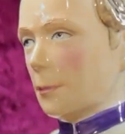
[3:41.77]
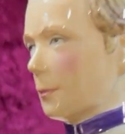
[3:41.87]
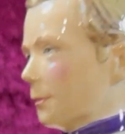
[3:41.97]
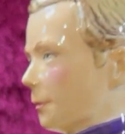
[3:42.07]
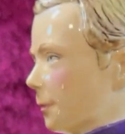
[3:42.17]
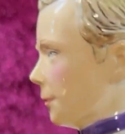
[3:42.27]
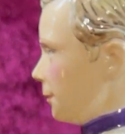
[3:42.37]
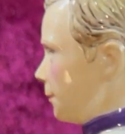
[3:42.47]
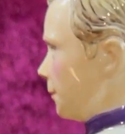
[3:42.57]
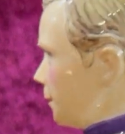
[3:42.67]

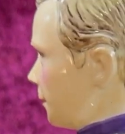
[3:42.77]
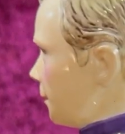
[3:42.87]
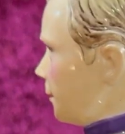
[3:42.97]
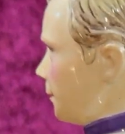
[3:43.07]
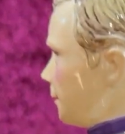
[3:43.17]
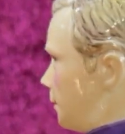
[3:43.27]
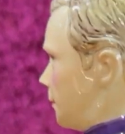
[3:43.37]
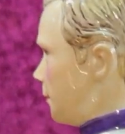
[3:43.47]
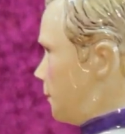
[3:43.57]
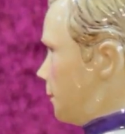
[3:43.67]
items, you see
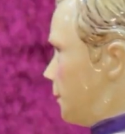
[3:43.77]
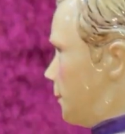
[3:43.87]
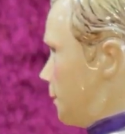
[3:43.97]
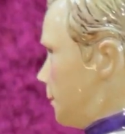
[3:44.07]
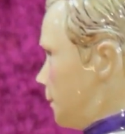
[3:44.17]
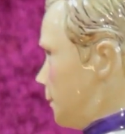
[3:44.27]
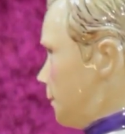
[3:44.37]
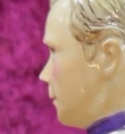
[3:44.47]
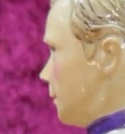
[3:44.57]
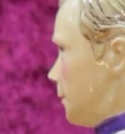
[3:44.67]
Winston Churchill with
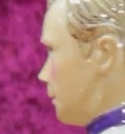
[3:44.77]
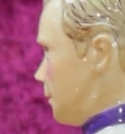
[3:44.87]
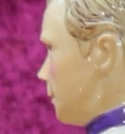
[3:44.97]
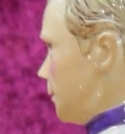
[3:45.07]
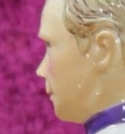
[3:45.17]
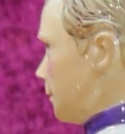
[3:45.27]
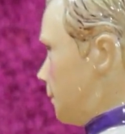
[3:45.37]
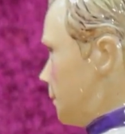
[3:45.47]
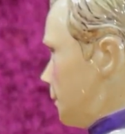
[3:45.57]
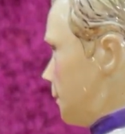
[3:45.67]
bulldogs and
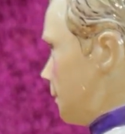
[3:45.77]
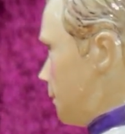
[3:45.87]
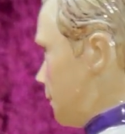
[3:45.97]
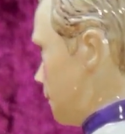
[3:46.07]
Union Jacks and